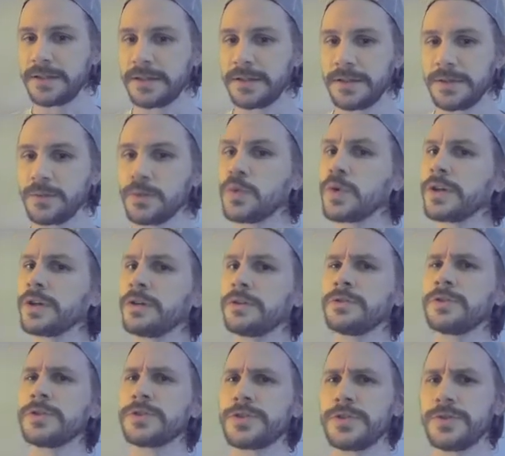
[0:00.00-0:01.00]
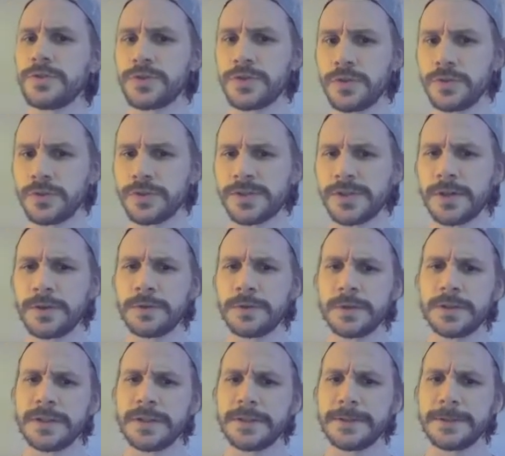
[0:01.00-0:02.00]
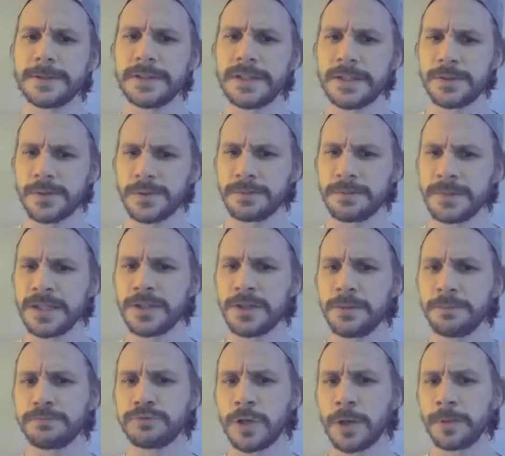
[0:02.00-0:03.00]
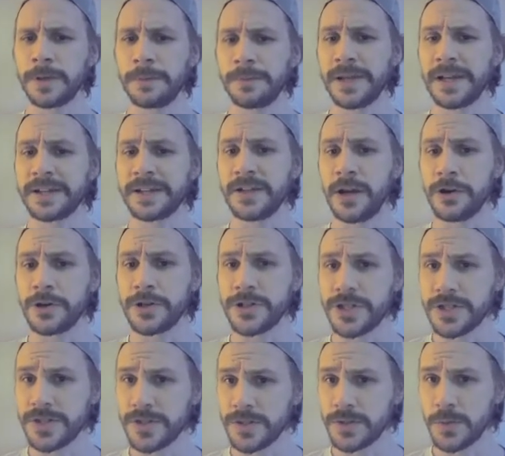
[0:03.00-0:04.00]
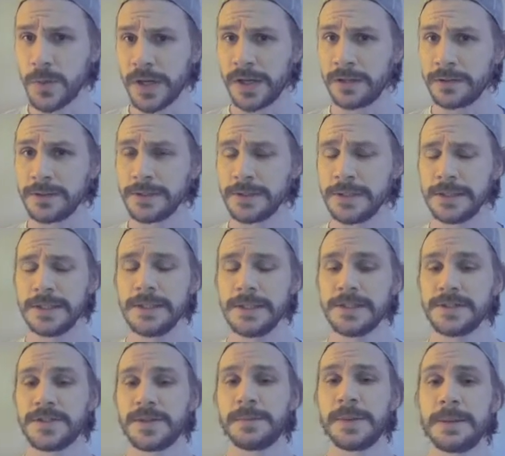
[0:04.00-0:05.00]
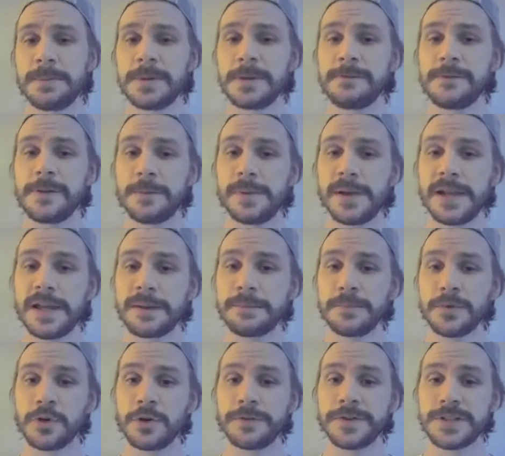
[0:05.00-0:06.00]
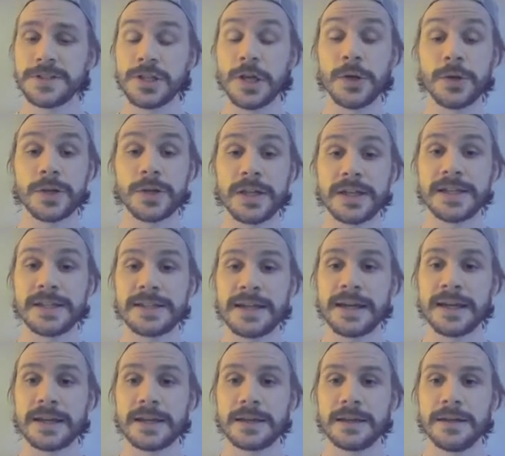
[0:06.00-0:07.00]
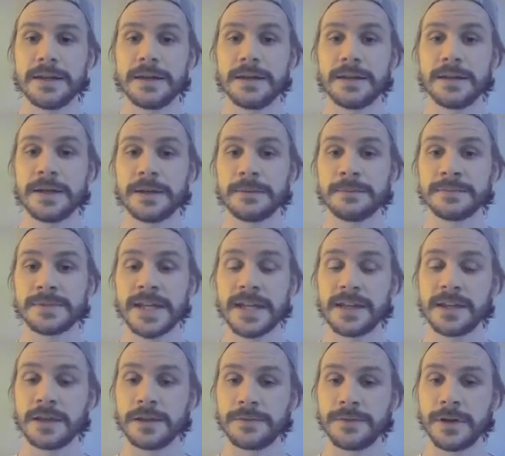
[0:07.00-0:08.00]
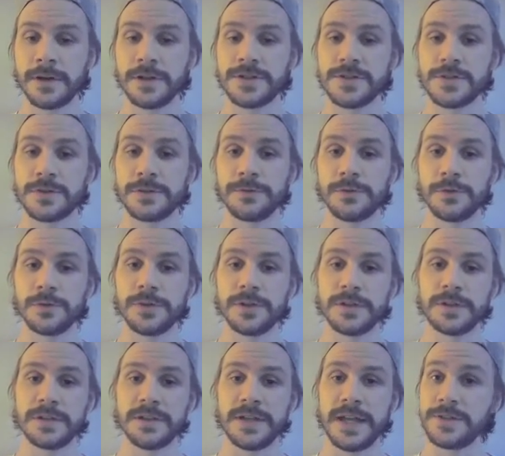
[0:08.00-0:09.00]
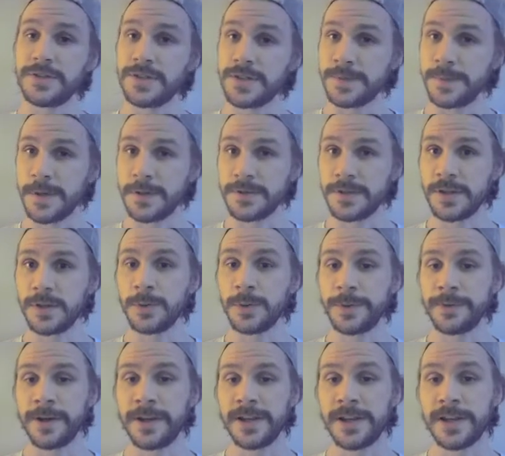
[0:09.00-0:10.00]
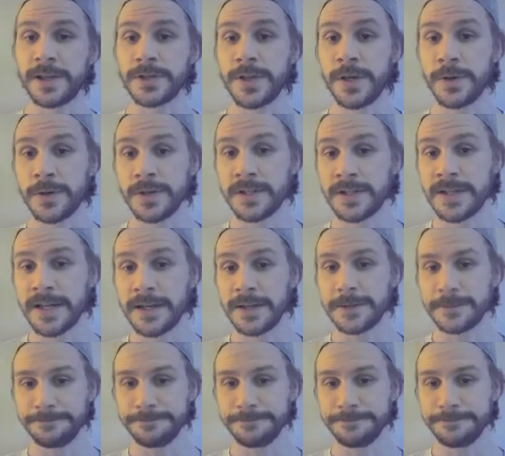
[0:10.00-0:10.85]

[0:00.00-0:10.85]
not too sure. So this would mean you're probably playing Nourishes as well. So maybe if you're playing more of a tokeny deck, taking advantage of all the nature spells that you would run in a token deck,